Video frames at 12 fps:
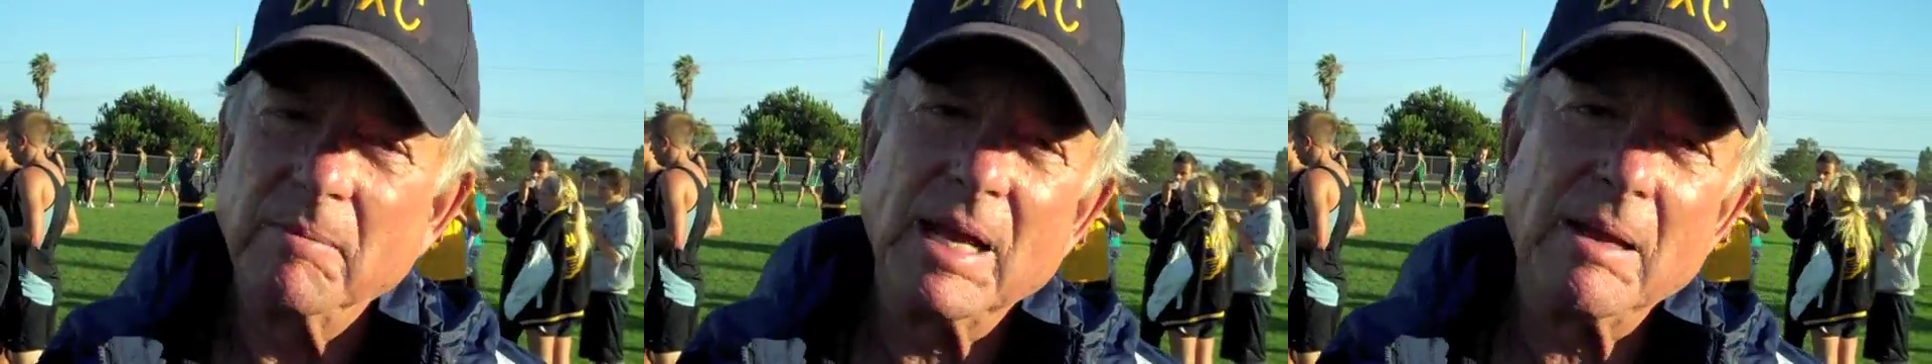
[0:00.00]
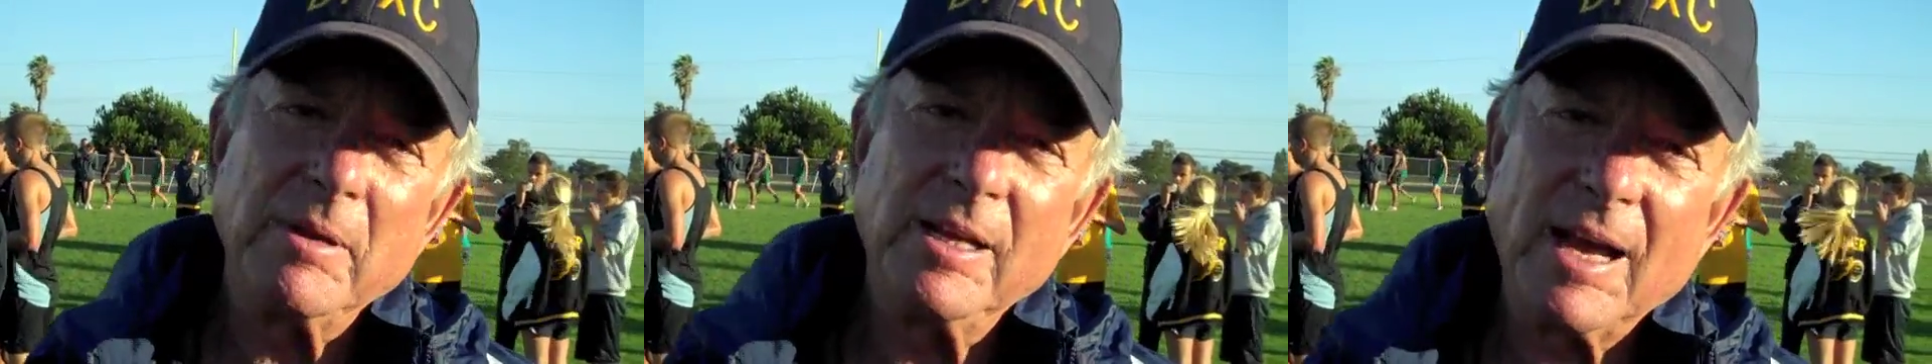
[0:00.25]

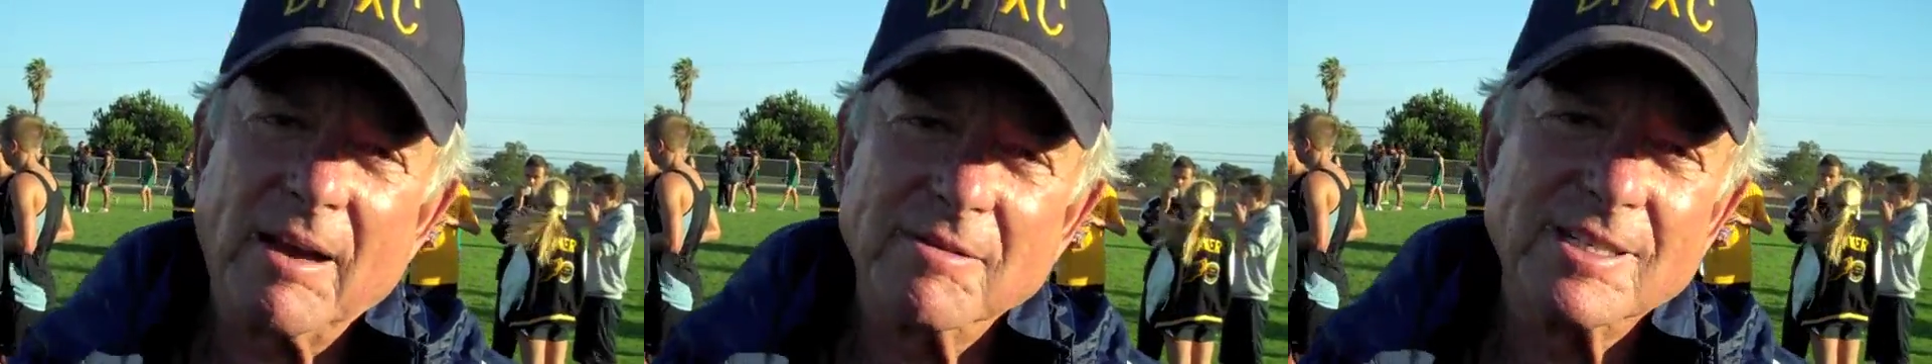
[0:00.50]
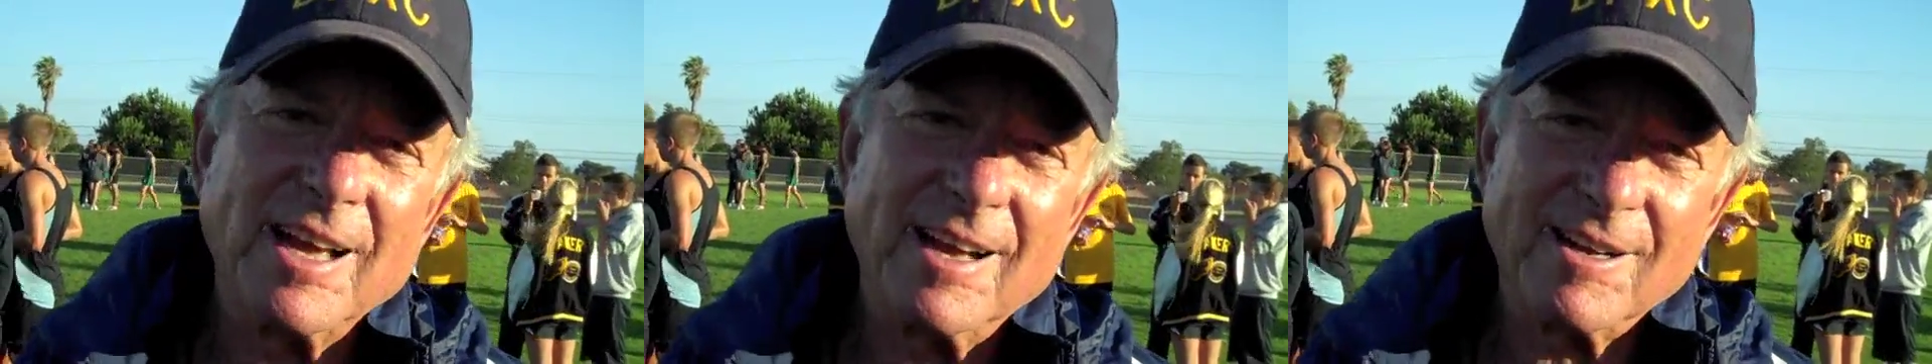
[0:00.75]
Maybe I
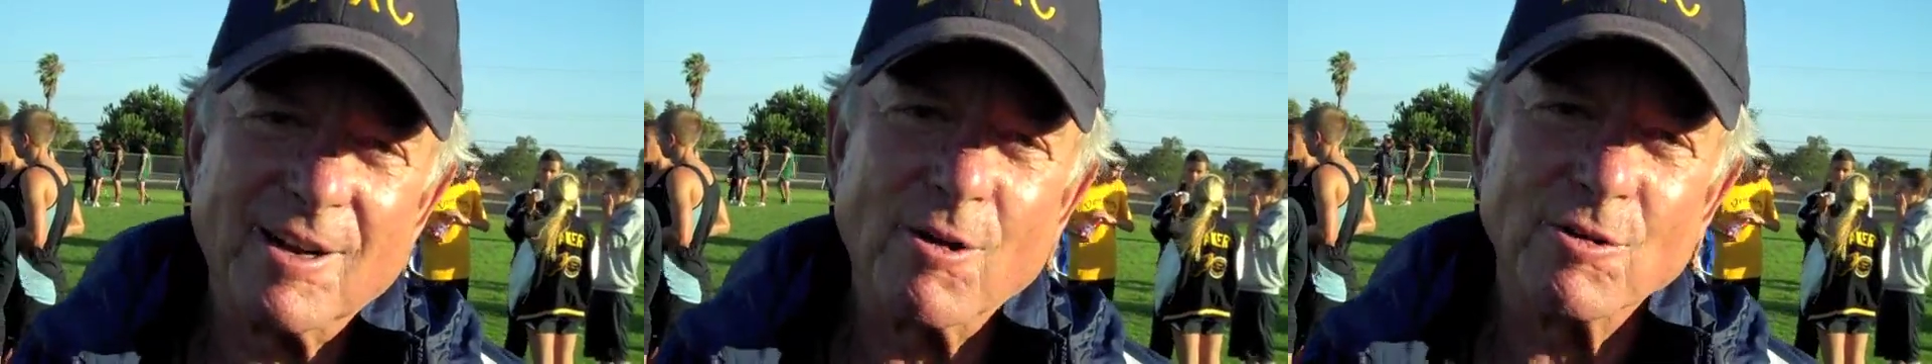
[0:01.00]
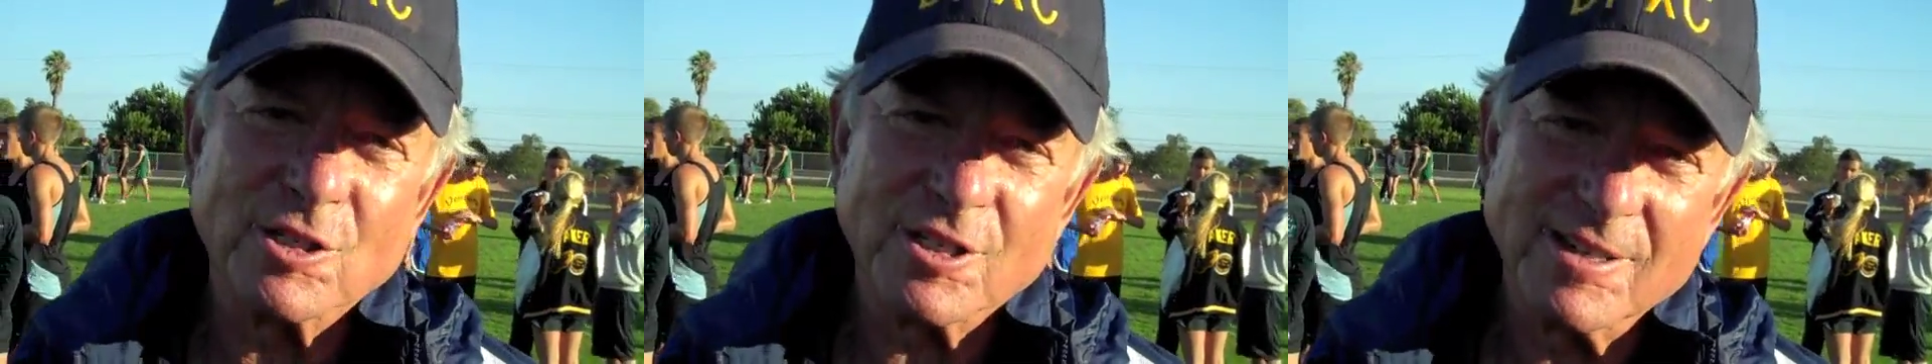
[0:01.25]
was
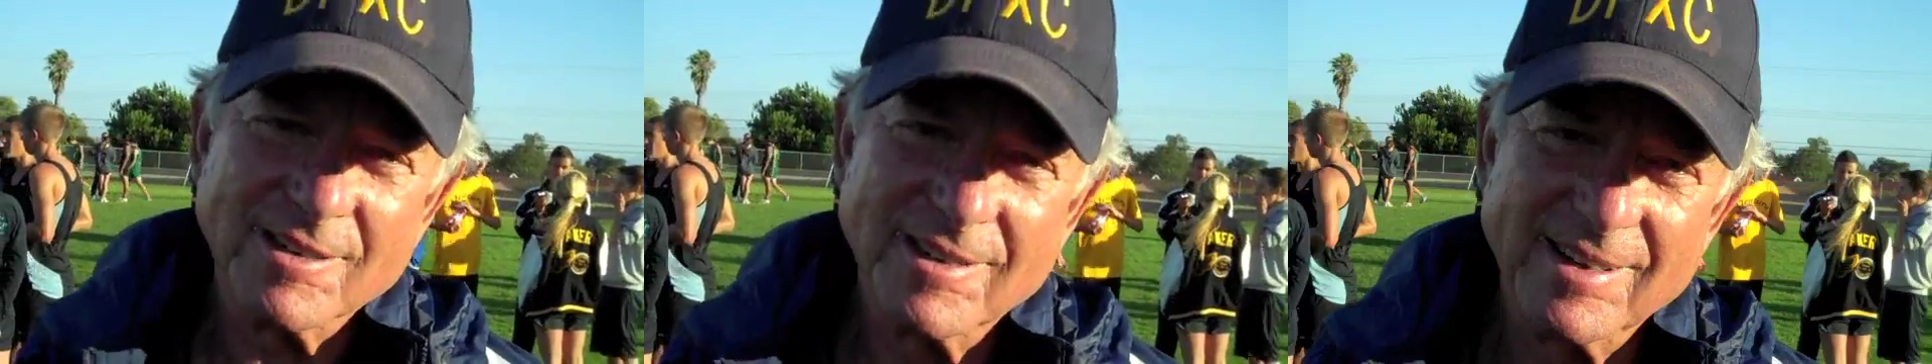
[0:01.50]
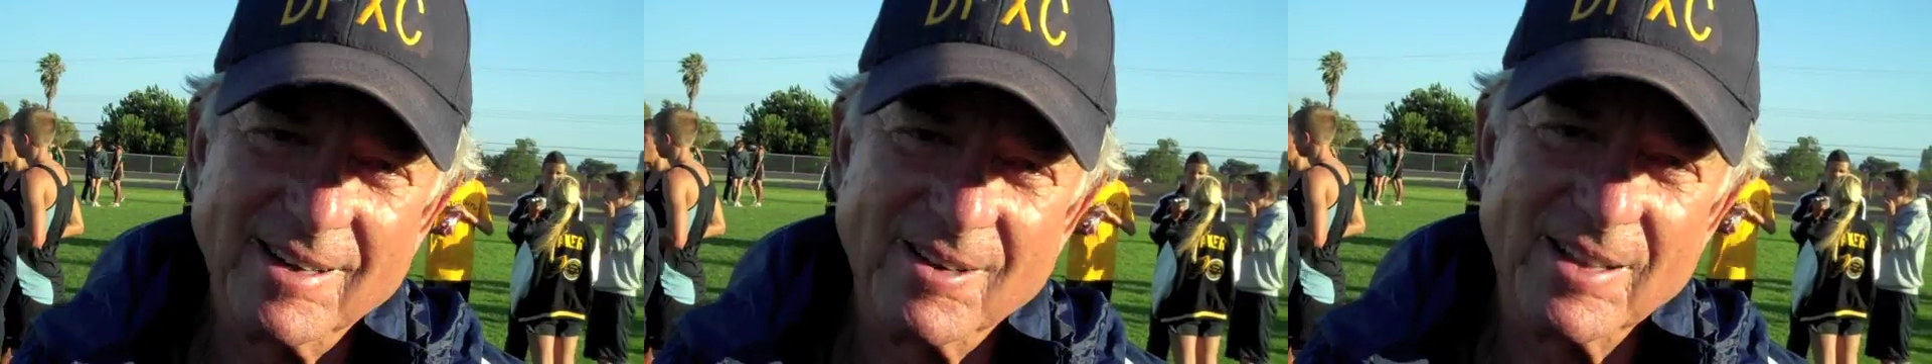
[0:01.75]
out-coached.
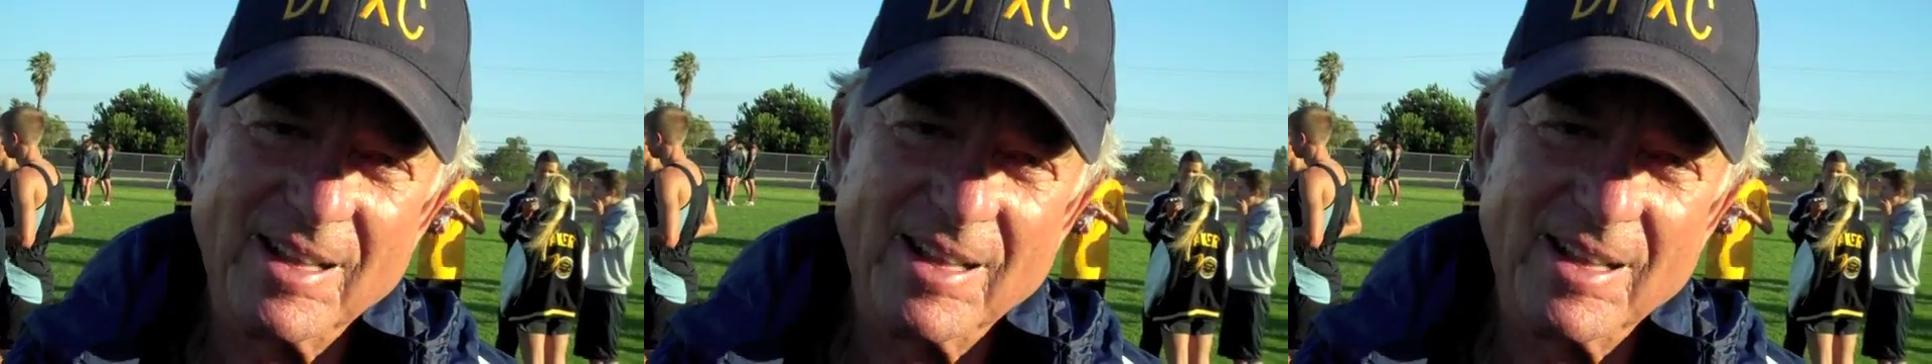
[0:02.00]
You know,